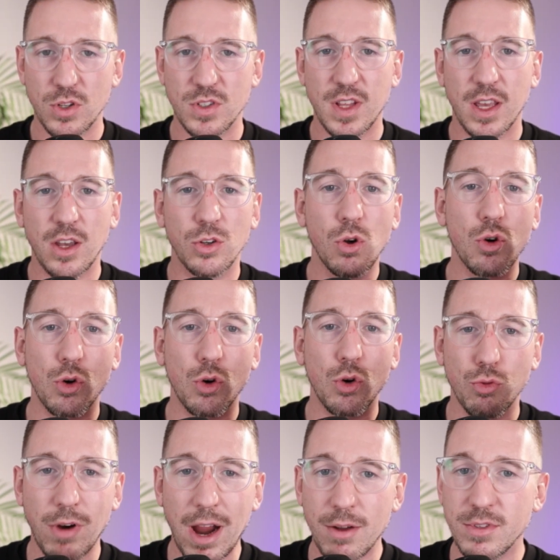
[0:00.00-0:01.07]
they are not
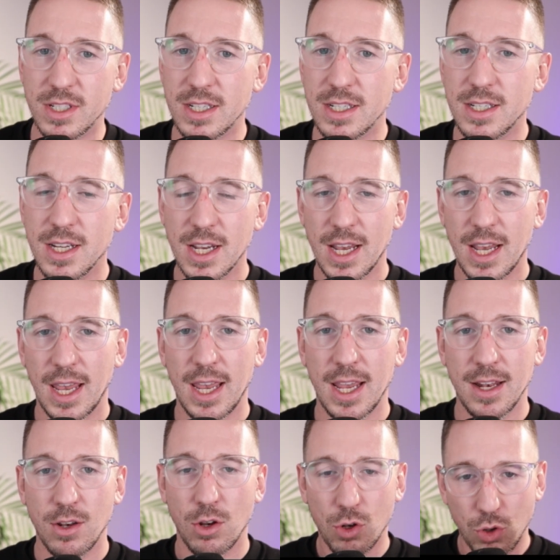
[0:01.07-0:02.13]
grounded
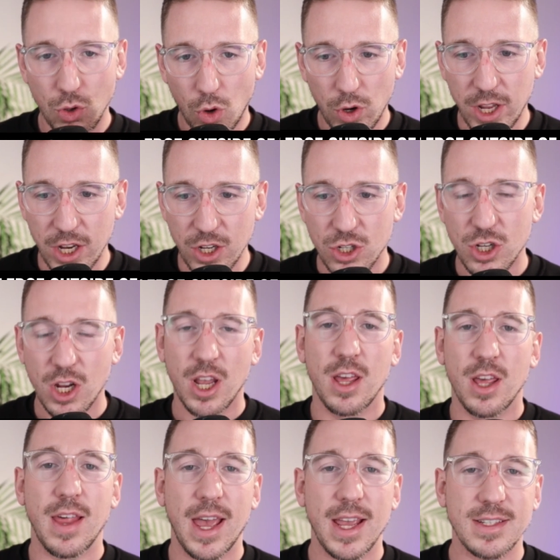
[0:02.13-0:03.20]
in knowledge
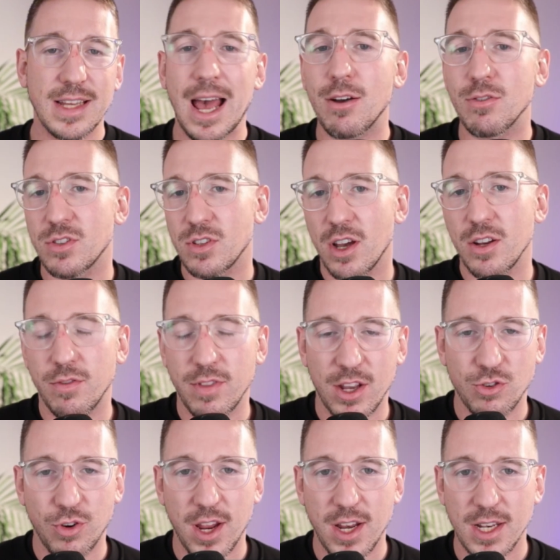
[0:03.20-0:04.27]
that is outside of their
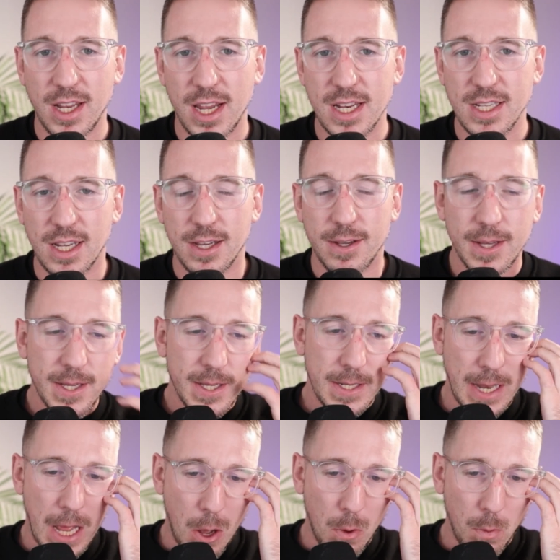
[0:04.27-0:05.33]
training data.
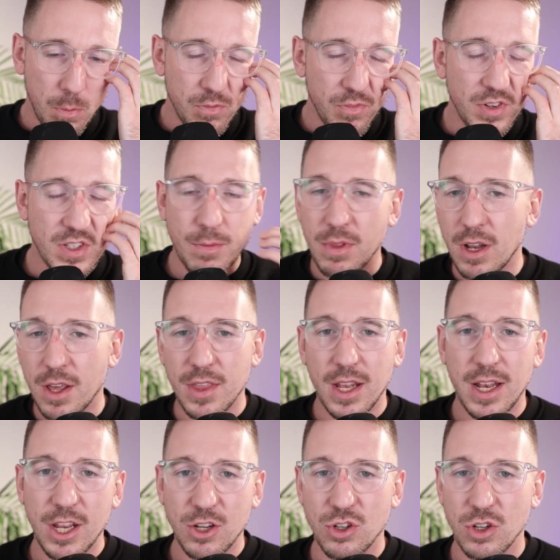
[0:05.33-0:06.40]
Now, for something like the
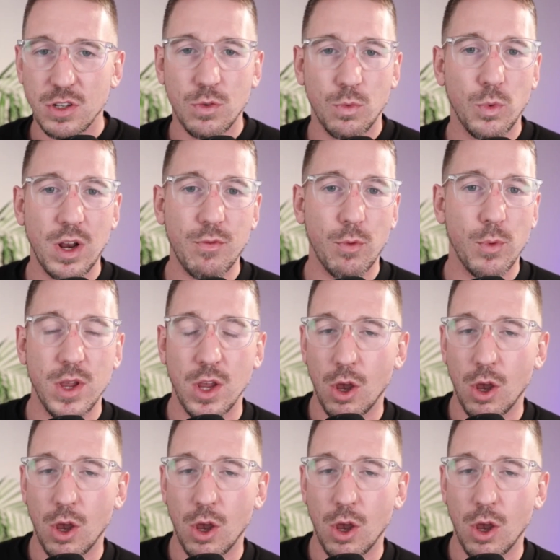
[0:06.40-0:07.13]
election, whatever, we can go